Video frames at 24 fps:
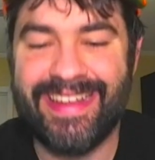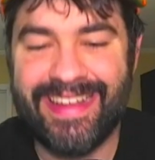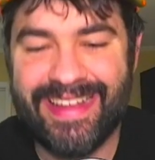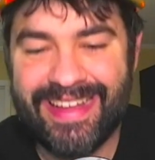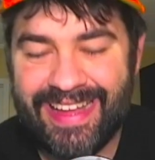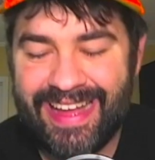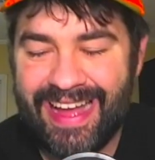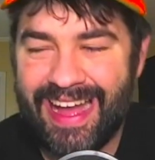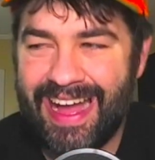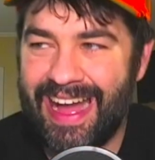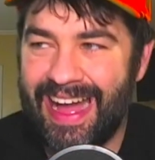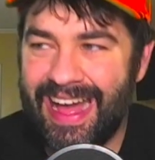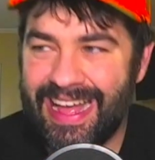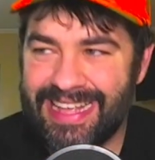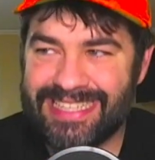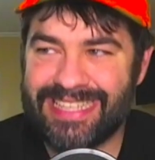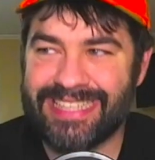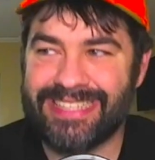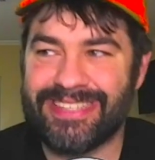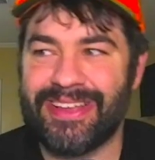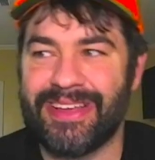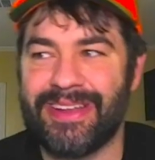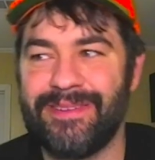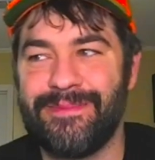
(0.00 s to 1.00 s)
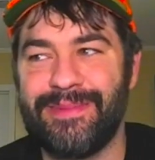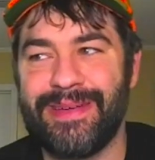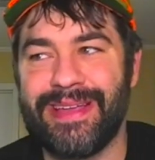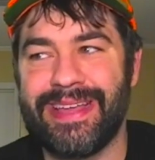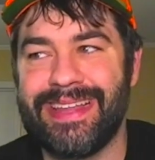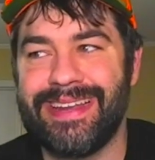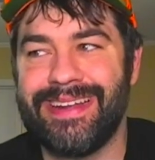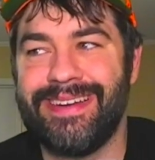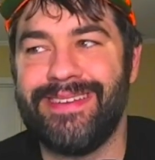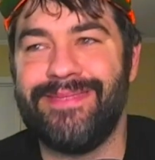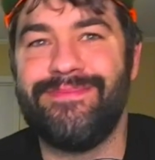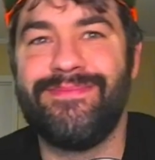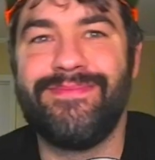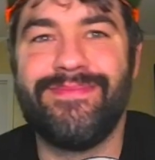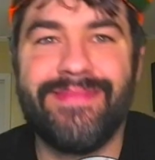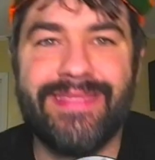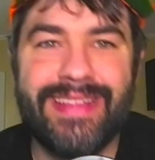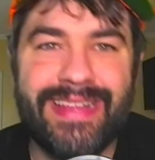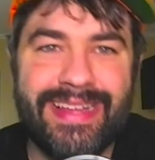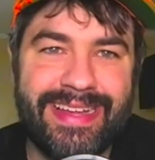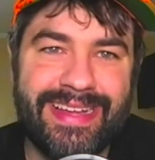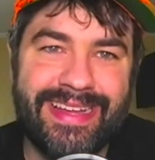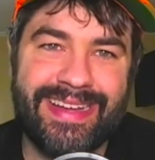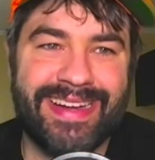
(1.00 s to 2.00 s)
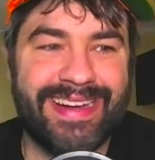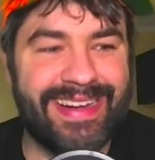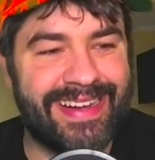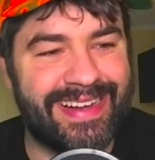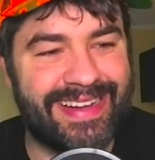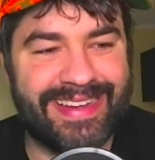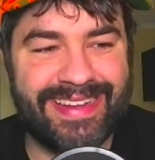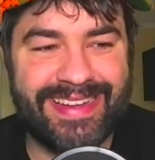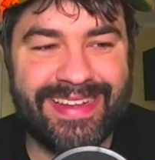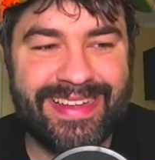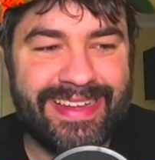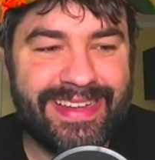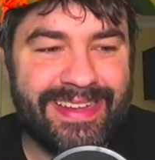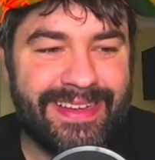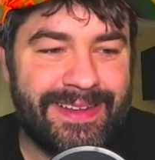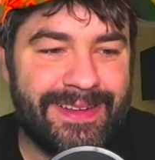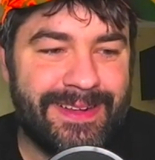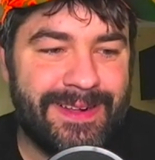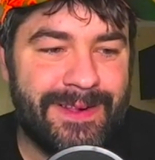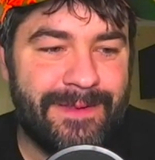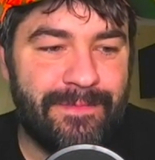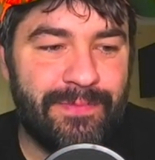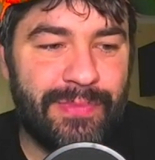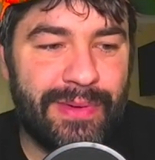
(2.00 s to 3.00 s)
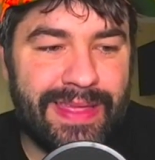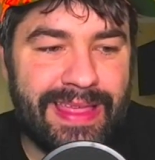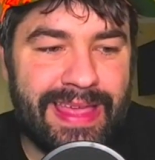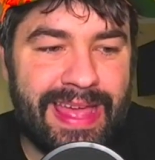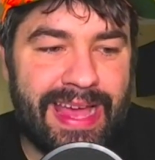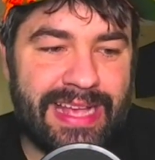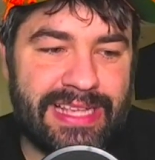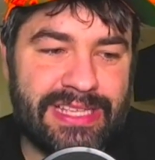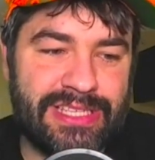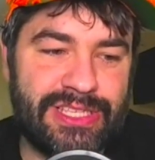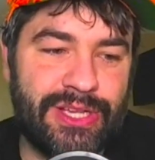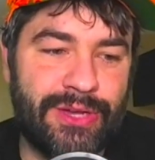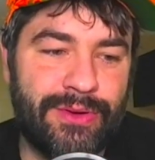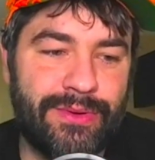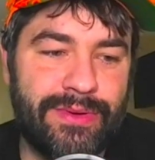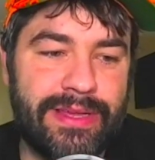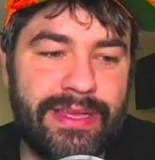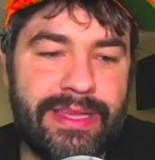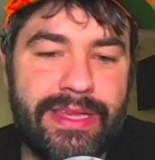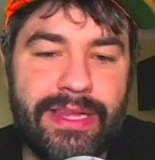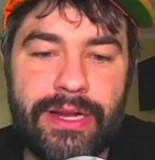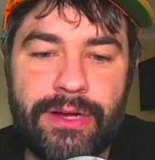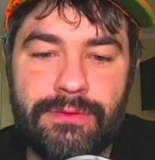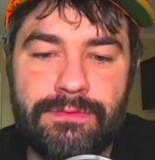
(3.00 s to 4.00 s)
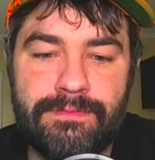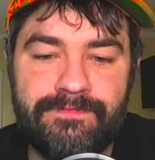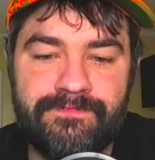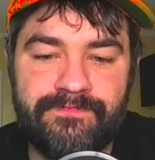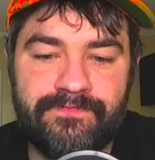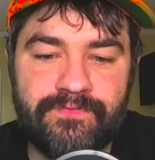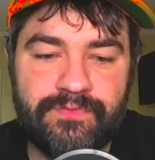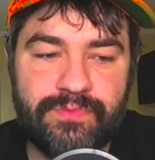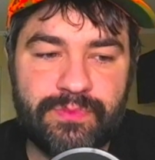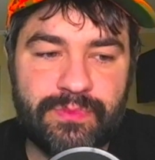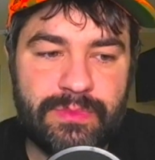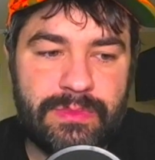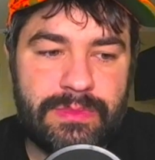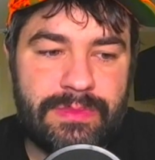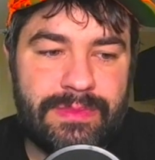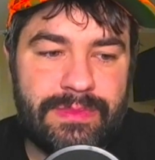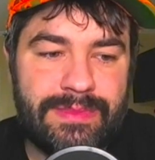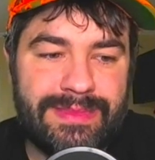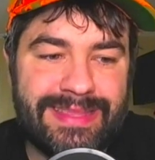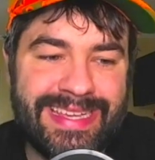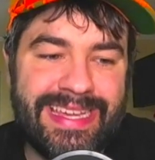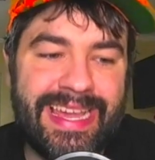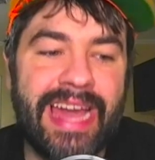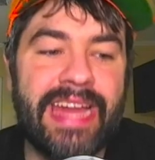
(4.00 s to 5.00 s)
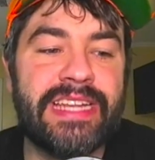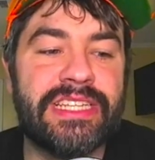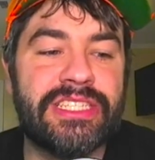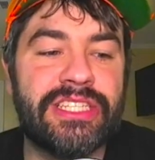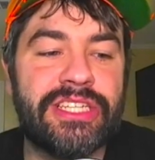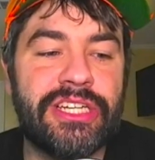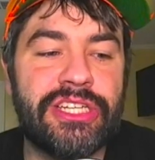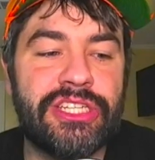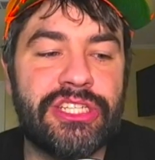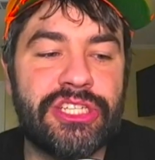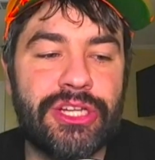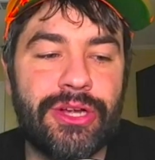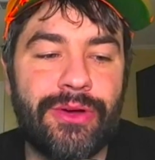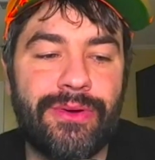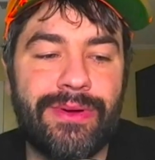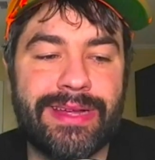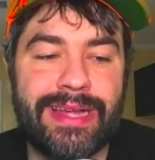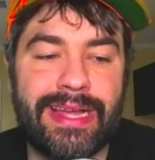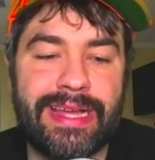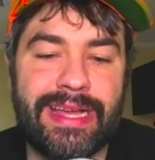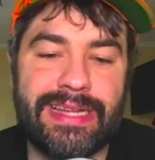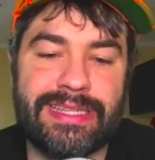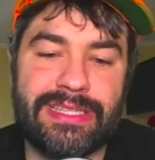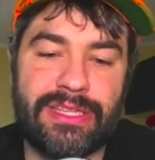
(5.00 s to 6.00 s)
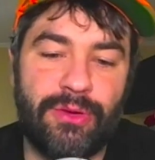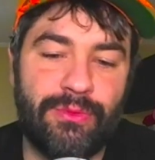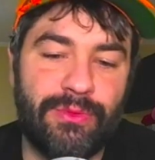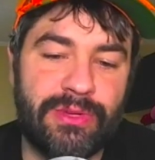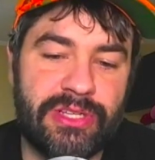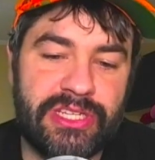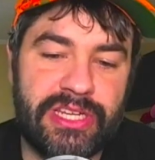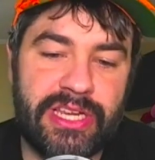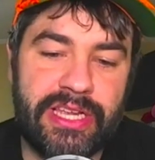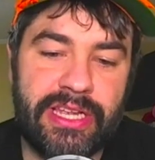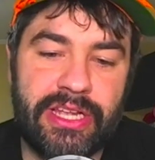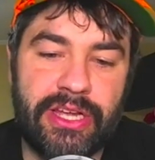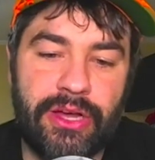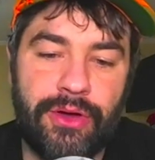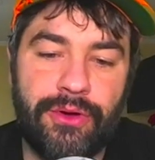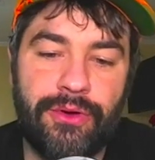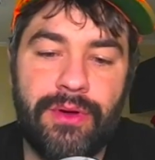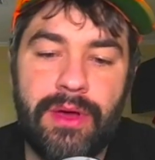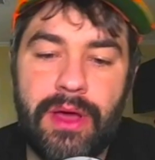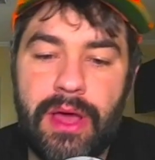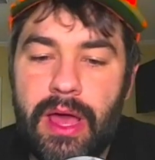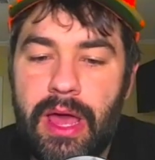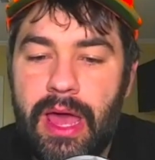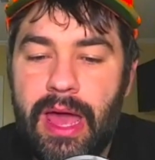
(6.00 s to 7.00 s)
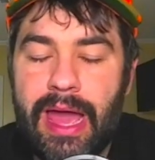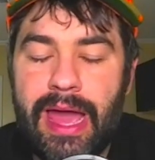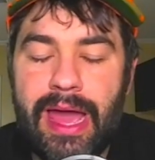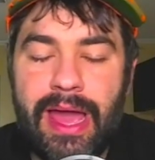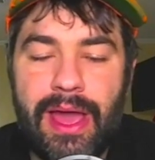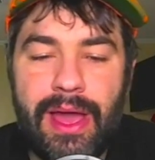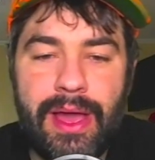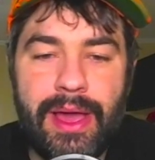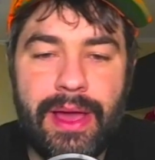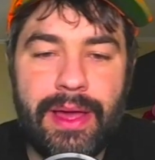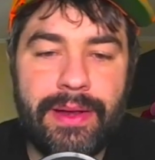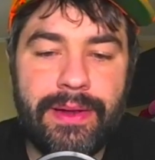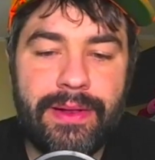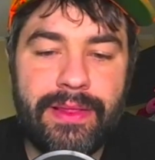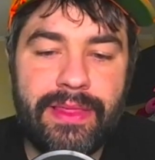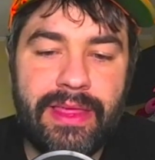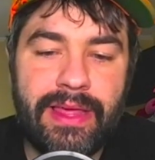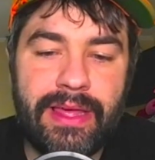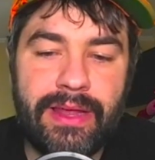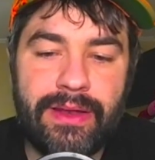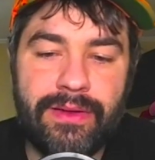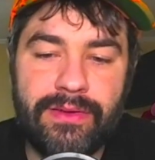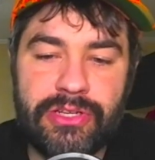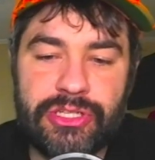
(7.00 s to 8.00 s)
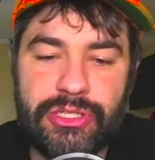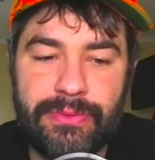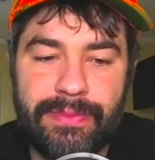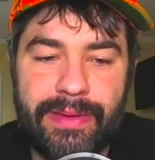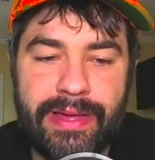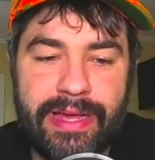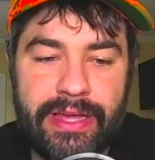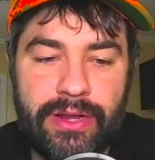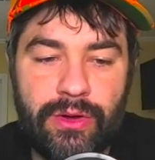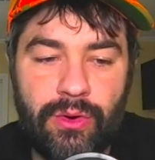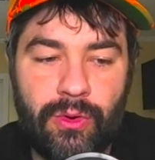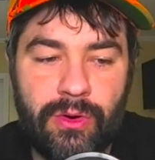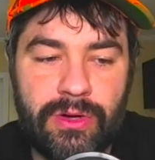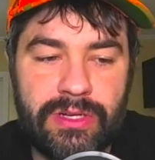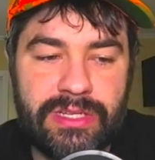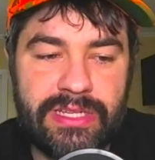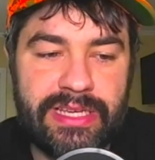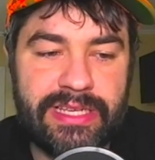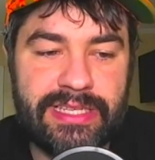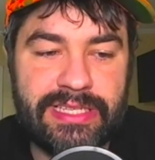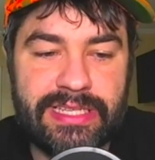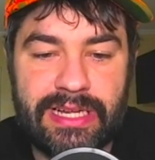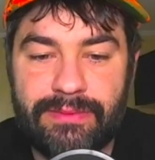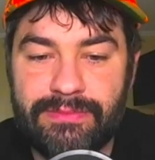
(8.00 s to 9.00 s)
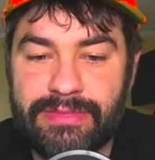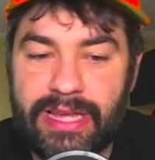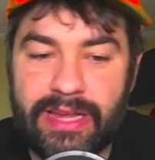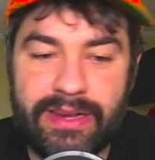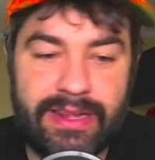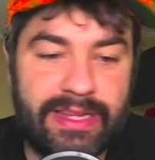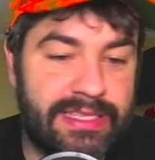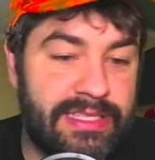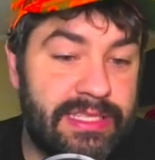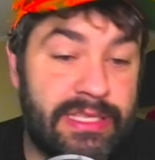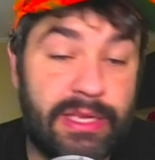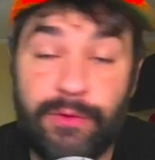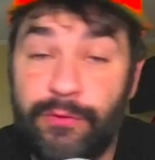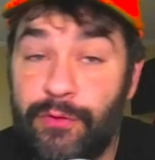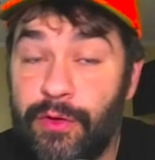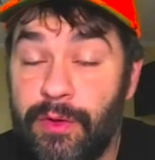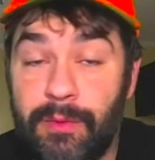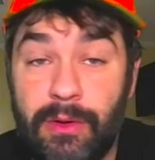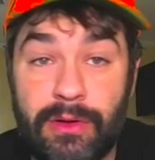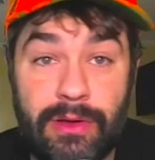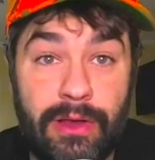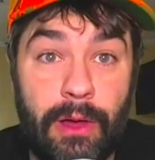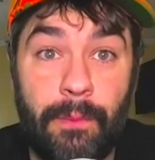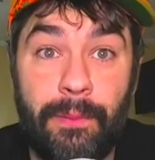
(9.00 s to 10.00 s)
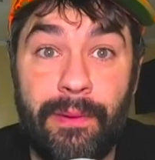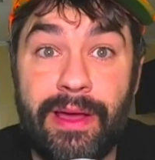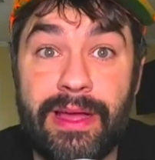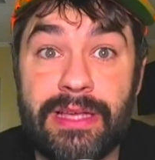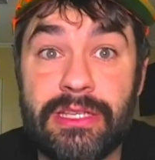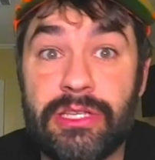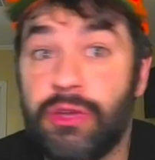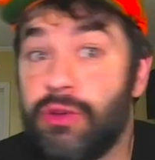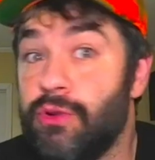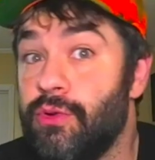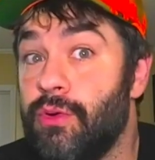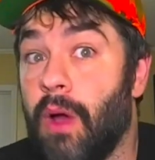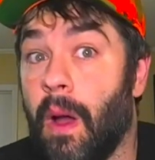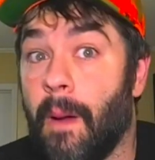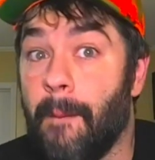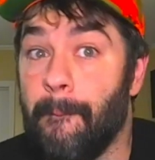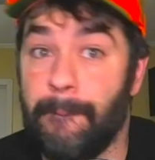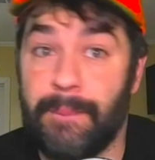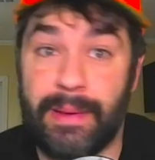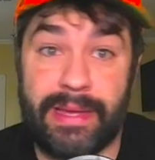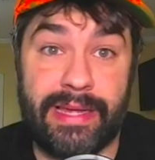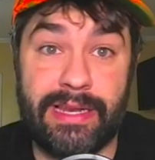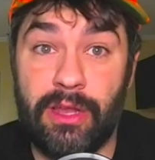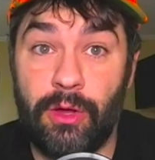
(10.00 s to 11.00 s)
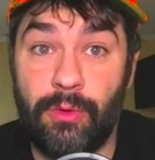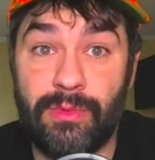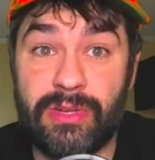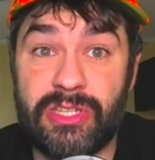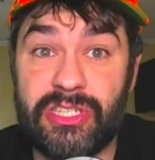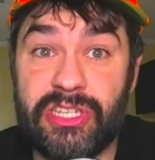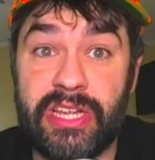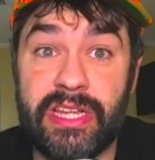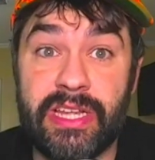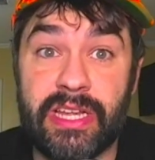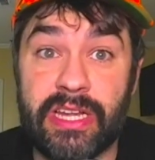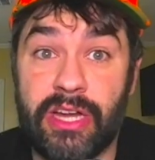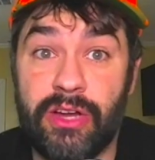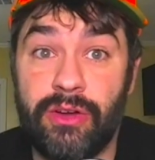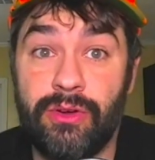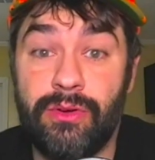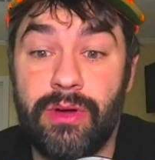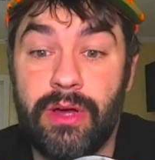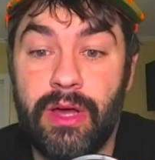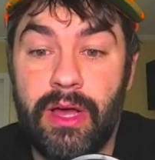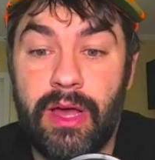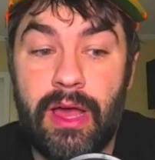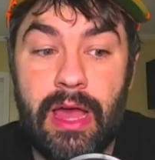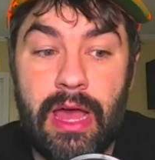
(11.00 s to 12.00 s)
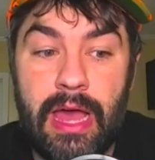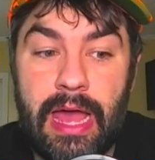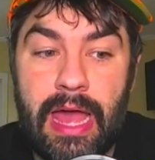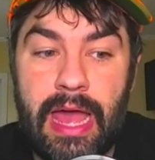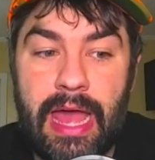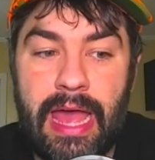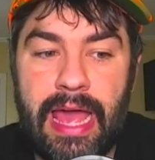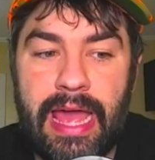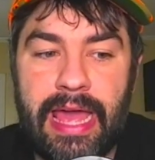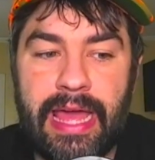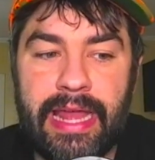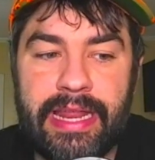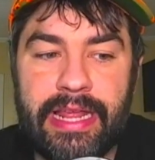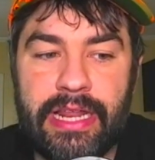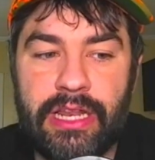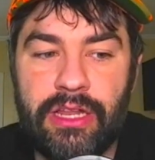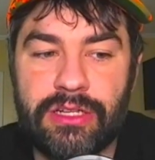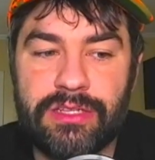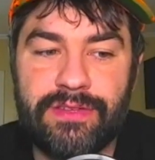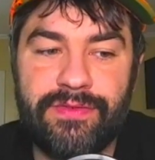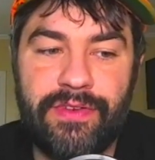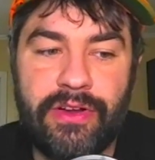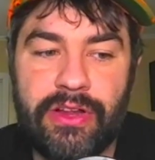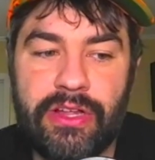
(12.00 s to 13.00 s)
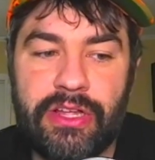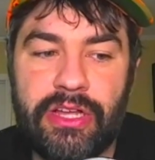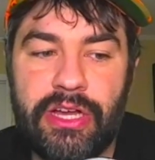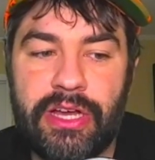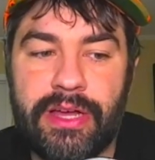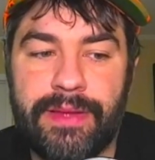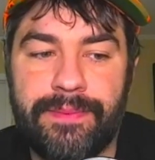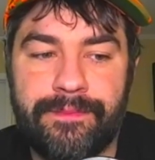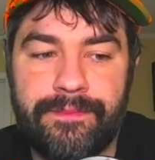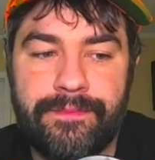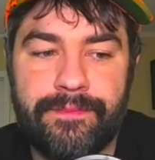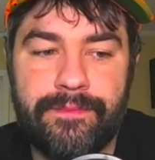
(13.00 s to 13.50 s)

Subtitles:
Isaac's gonna beat him. Ugh. But yeah, so he had his good showing against Lomachenko, and then Jamaine Ortiz comes out against Teofimo Lopez, who beat Lomachenko, and he looks very good.